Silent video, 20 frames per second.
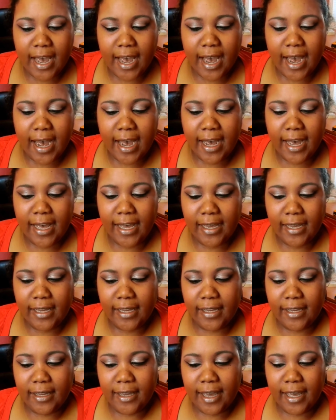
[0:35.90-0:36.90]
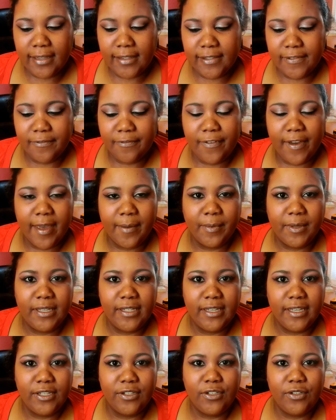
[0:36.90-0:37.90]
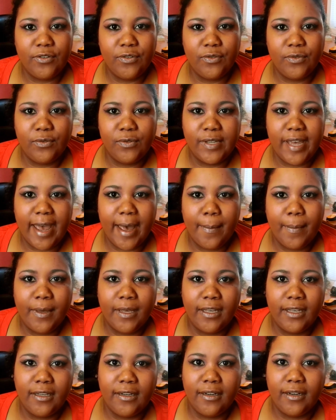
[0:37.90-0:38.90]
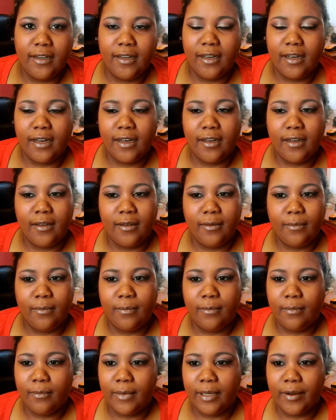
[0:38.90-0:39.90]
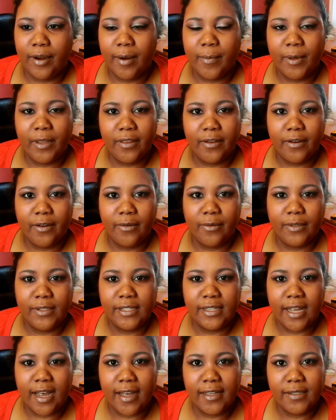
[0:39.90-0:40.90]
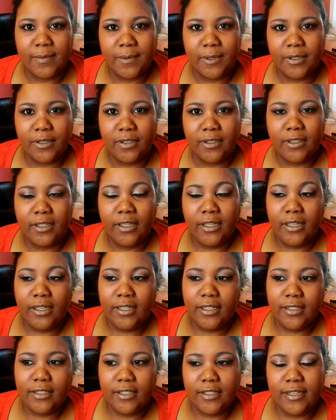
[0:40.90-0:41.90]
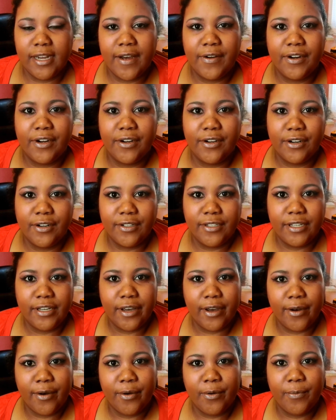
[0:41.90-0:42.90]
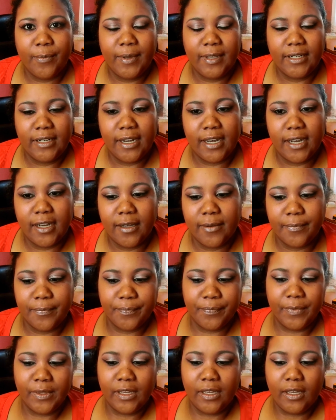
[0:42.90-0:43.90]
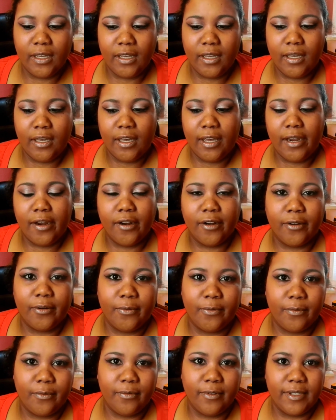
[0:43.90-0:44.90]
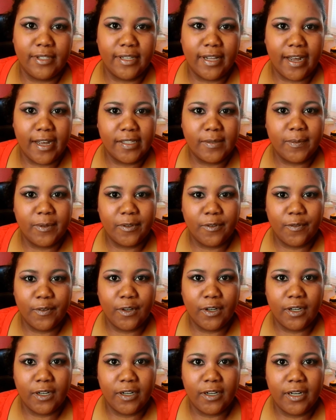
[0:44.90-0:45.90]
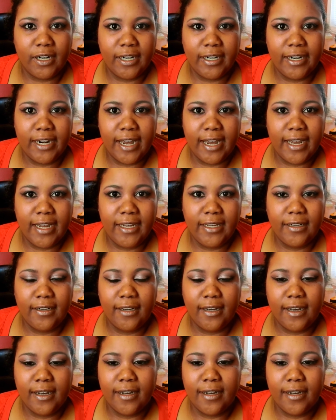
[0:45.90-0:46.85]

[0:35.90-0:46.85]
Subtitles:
had some family issues happen. My grandmother was in the hospital. She's now in her nursing home, and Eric was in the hospital for a night.